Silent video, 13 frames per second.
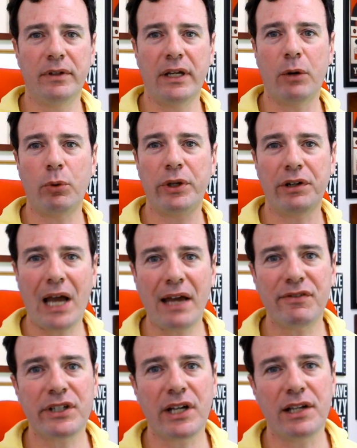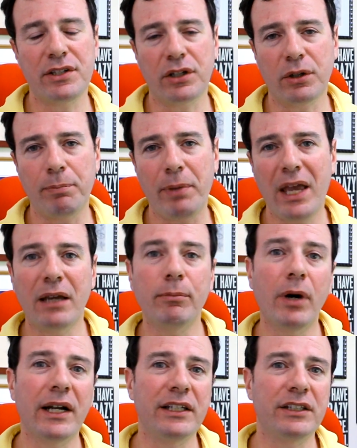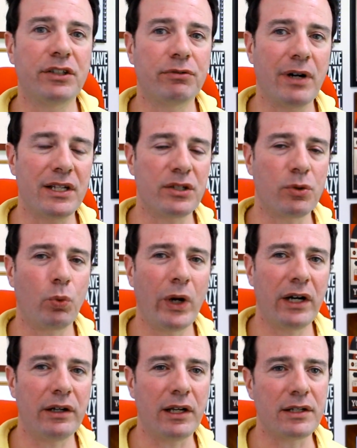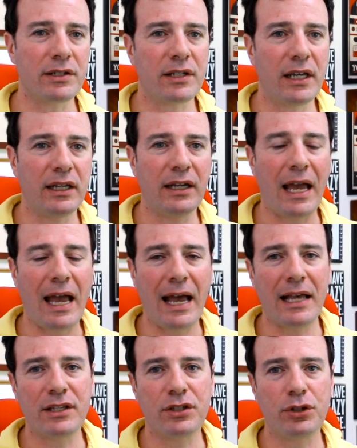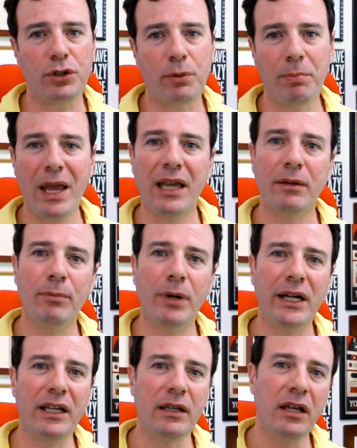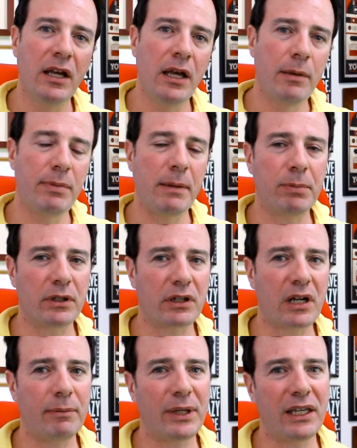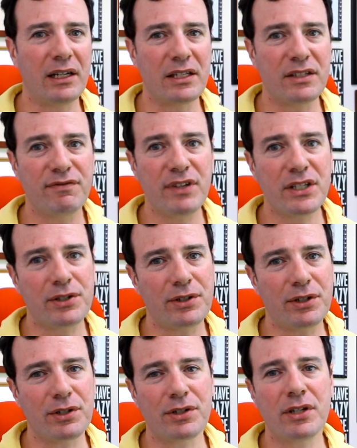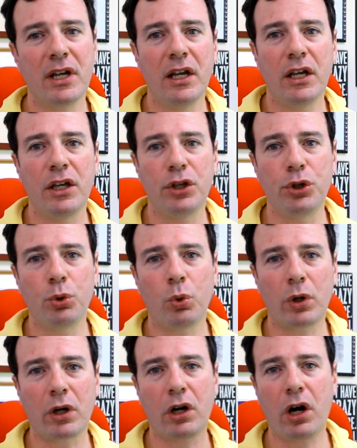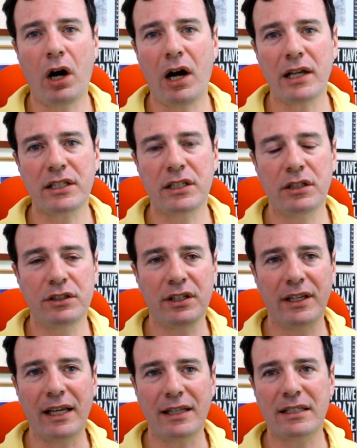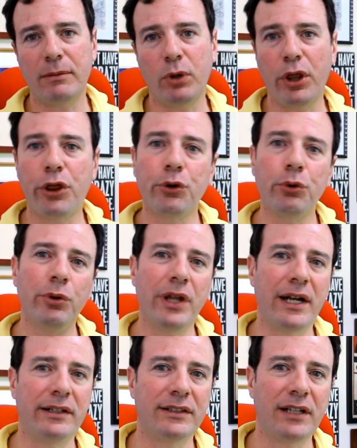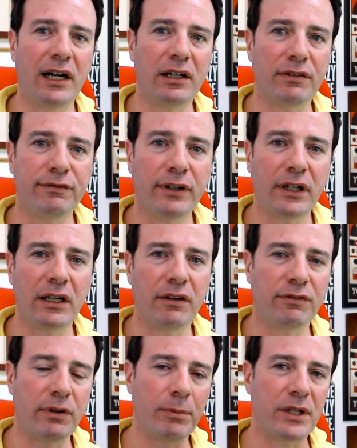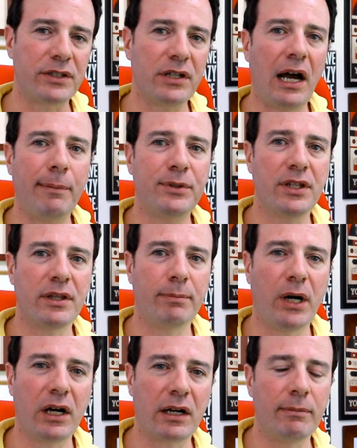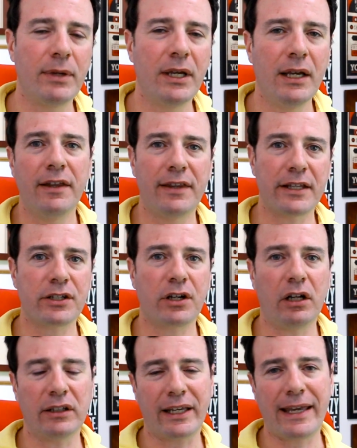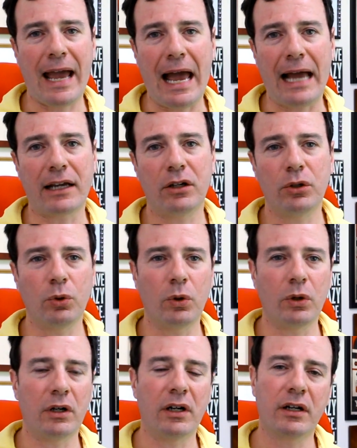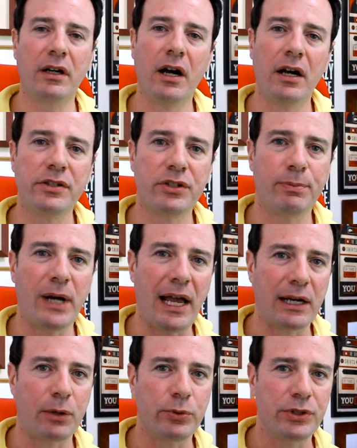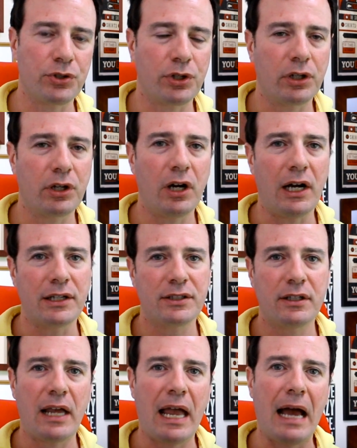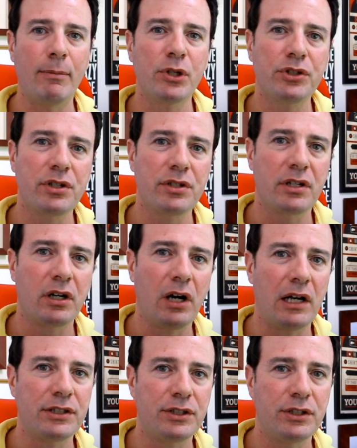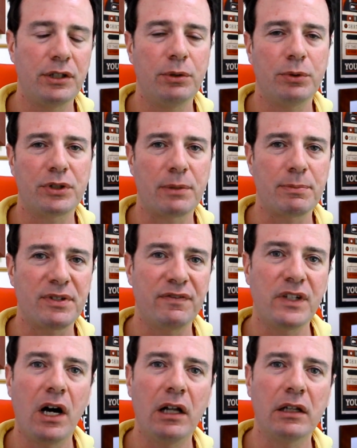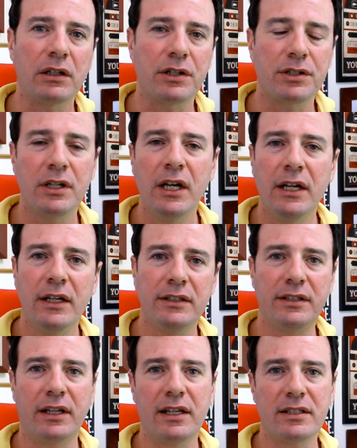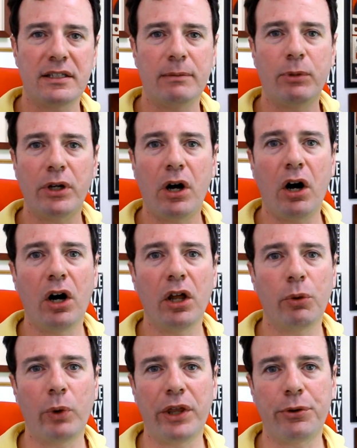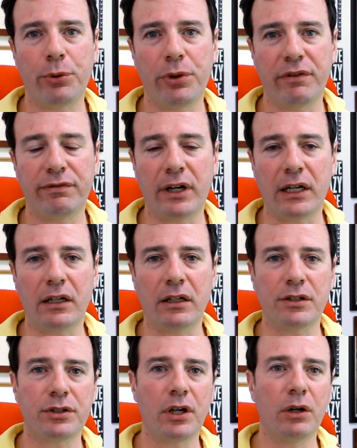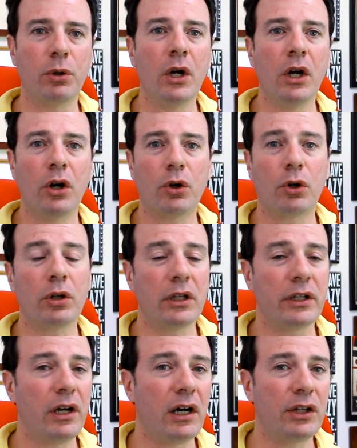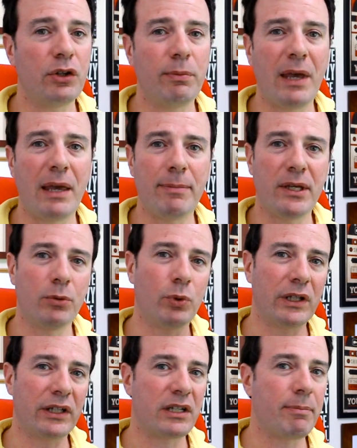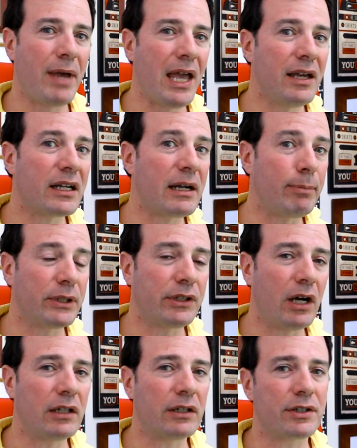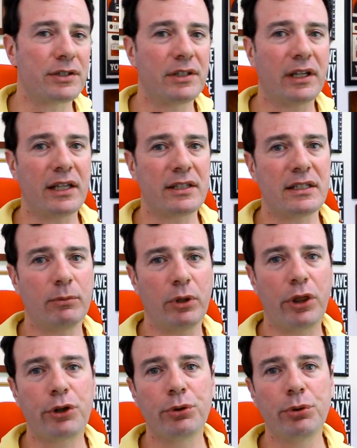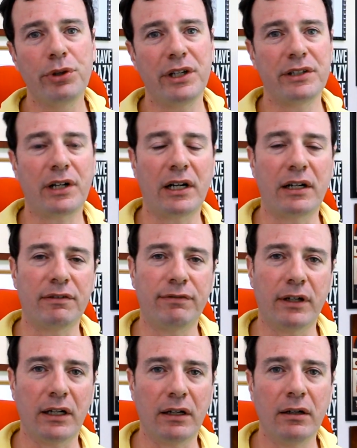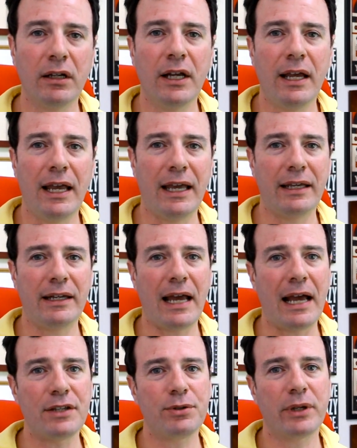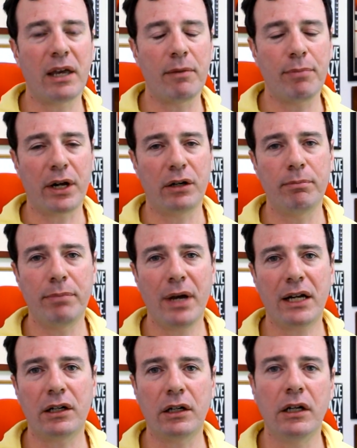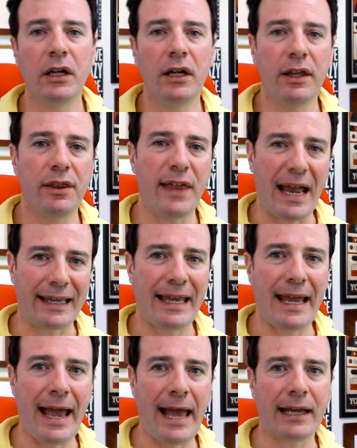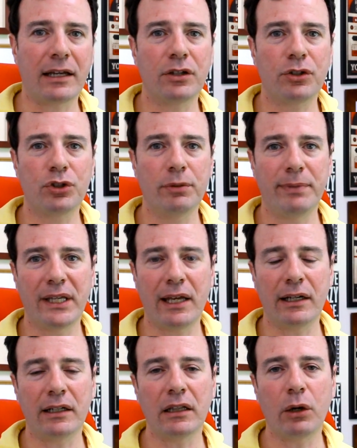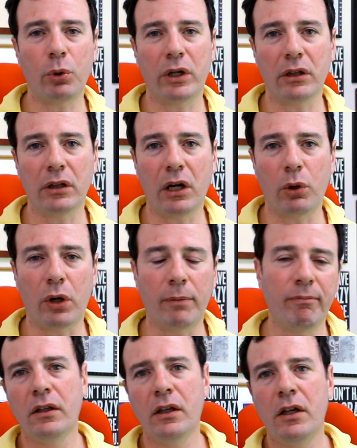Now when you're advertising, you're paying money to raise awareness, and as you're paying money, people are coming in as visitors. Your cost to get someone through that entire funnel from the top to the bottom, that's called a CAC, or a customer acquisition cost. How much does it cost you in terms of dollars to get someone all the way through the funnel? So early on, you may be willing to pay a couple dollars to get someone through the entire funnel. And as you get better and better, that CAC should be getting lower and lower.